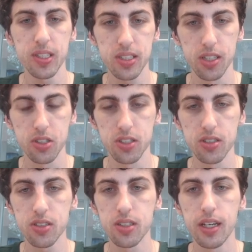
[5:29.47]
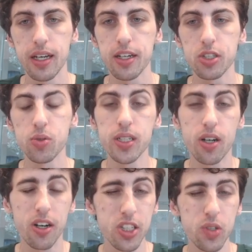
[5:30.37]
Ascensions. You need to
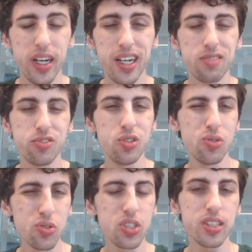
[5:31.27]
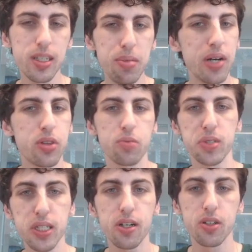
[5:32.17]
also have usually about
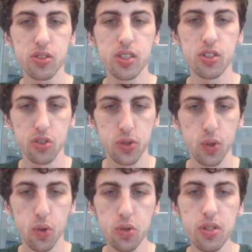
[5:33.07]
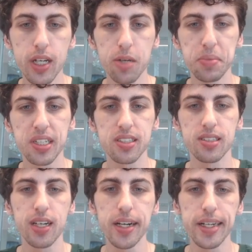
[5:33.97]
3 cards in your soul, because
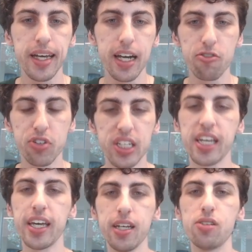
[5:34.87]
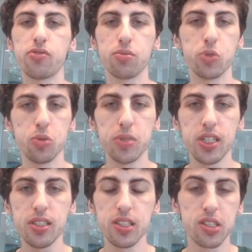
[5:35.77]
not every hit from
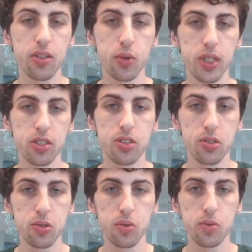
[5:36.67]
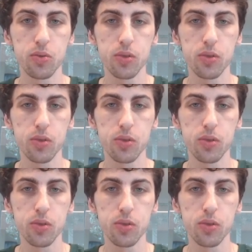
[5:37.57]
Lumina is going to